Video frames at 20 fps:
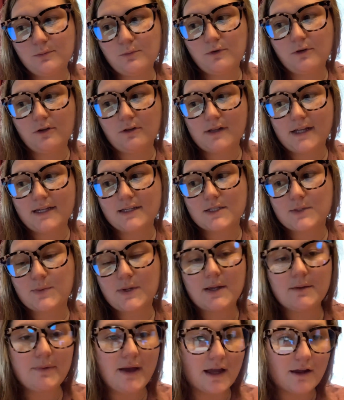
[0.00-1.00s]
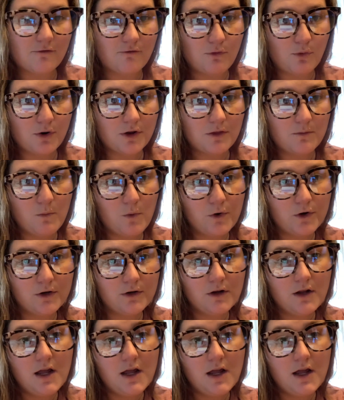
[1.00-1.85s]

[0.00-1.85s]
will it swing back and forth more?